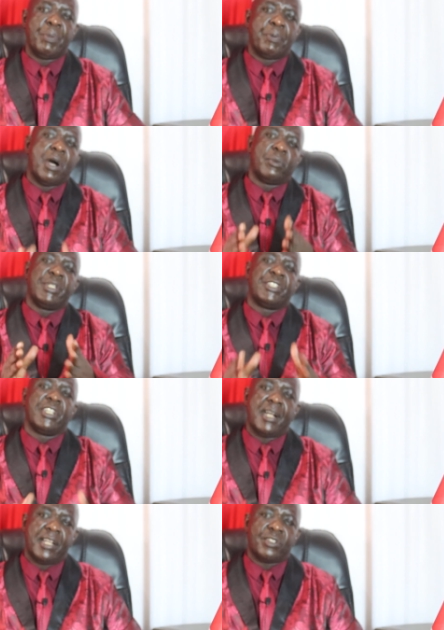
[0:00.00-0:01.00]
People are
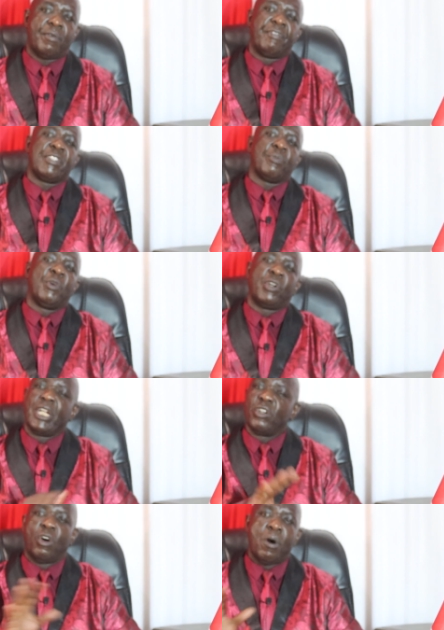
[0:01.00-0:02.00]
reaching us on
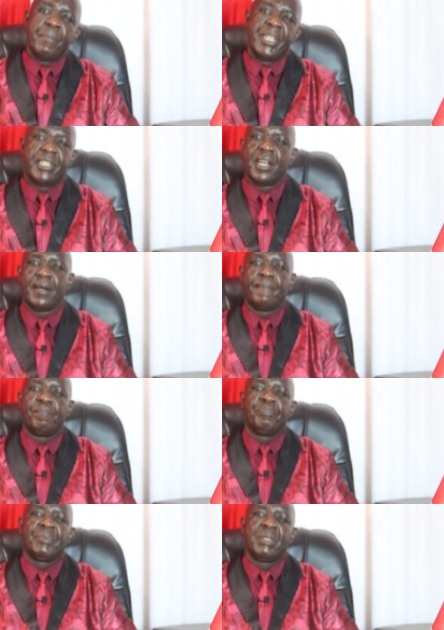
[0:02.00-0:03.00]
Facebook and all media.
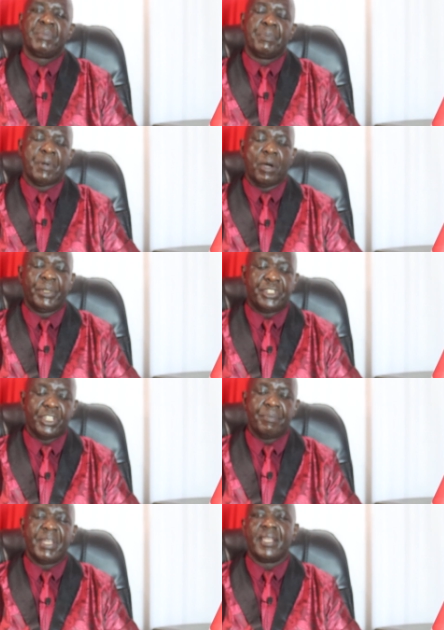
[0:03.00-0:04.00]
People are
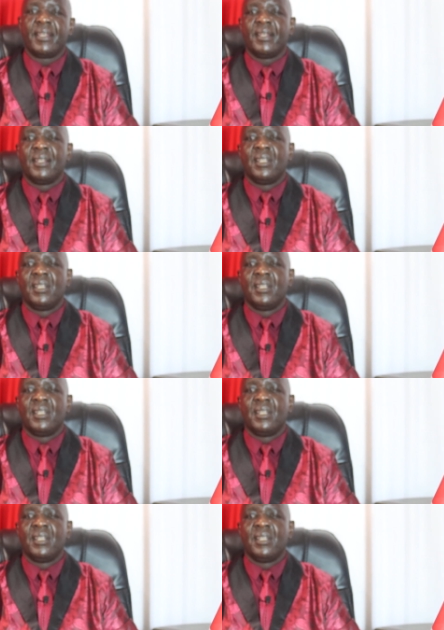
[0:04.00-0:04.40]
reaching me.